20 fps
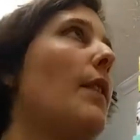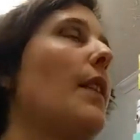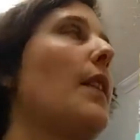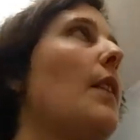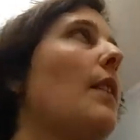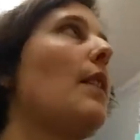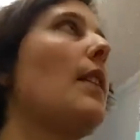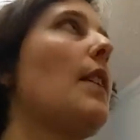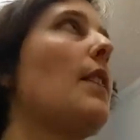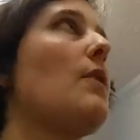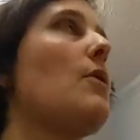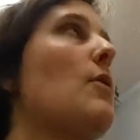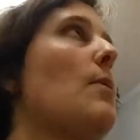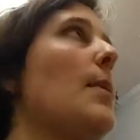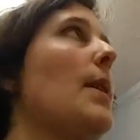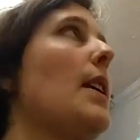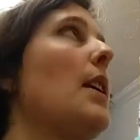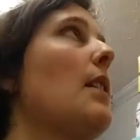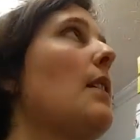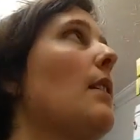health extra
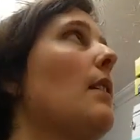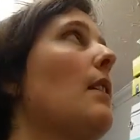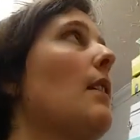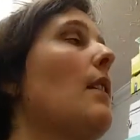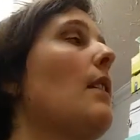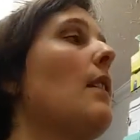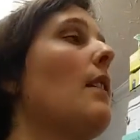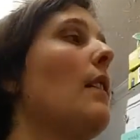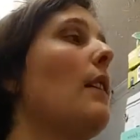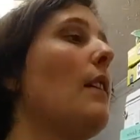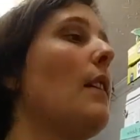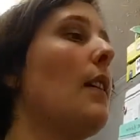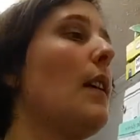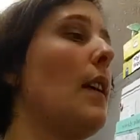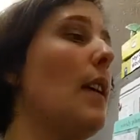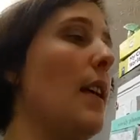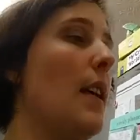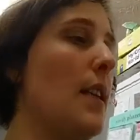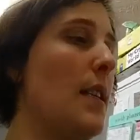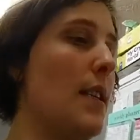bees
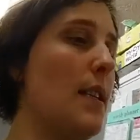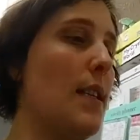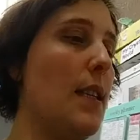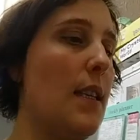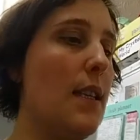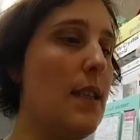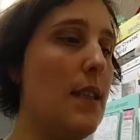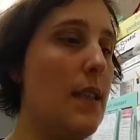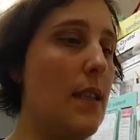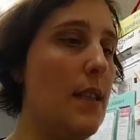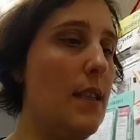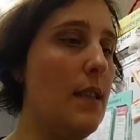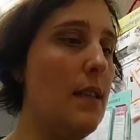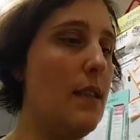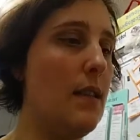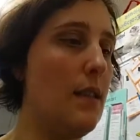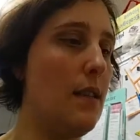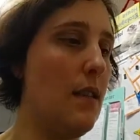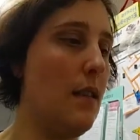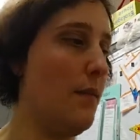and six
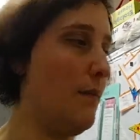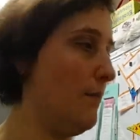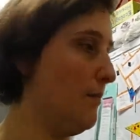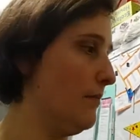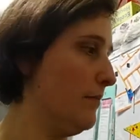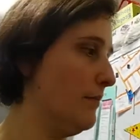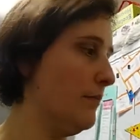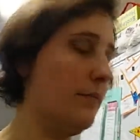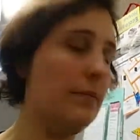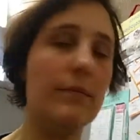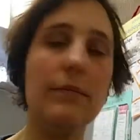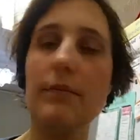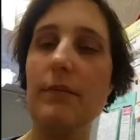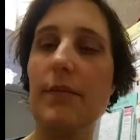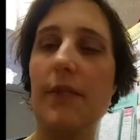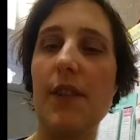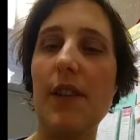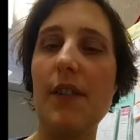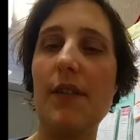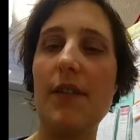sins
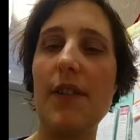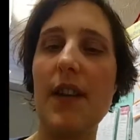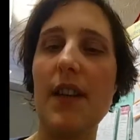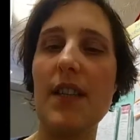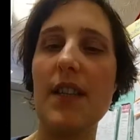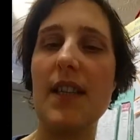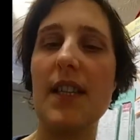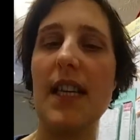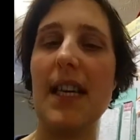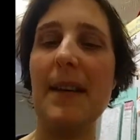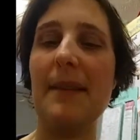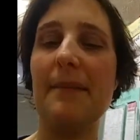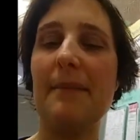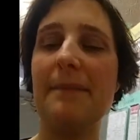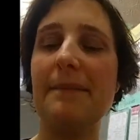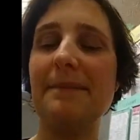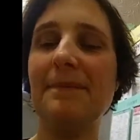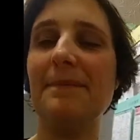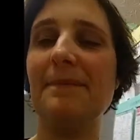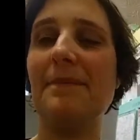so far today.
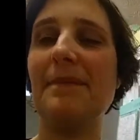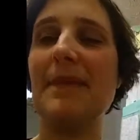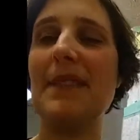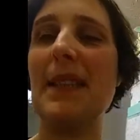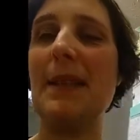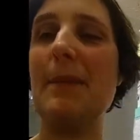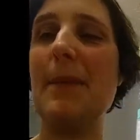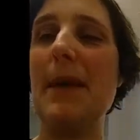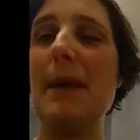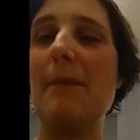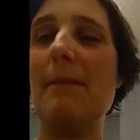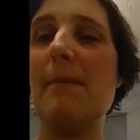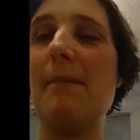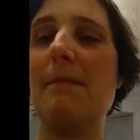See you in a bit.